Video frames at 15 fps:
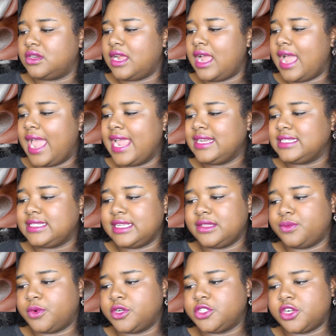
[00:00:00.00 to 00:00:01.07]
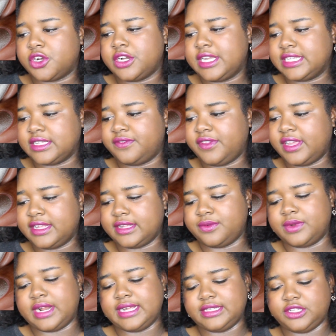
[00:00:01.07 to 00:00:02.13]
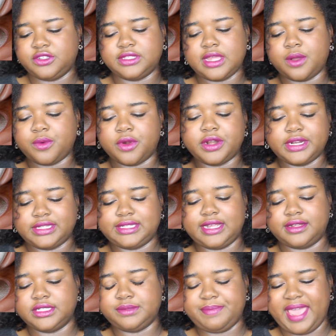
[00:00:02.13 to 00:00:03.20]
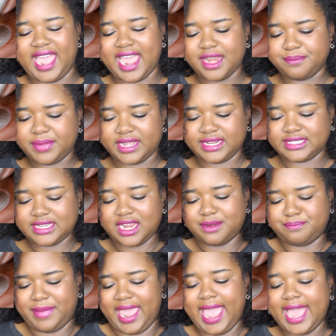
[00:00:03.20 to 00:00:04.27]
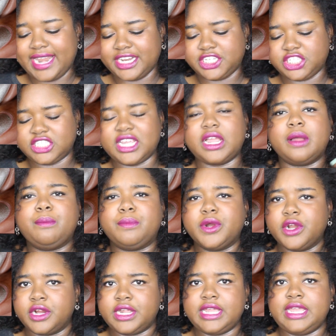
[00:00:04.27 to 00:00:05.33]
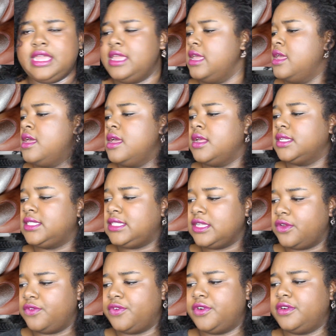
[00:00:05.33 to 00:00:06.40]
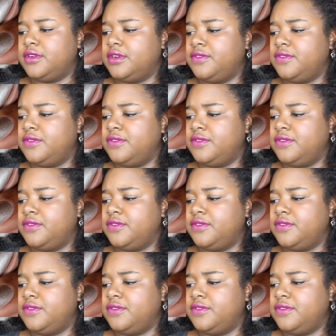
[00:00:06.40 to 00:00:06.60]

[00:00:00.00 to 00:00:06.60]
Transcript: I hate to say the word dirty because I feel like when I use that word it sounds bad, but it's not bad. It's just like a murky silver.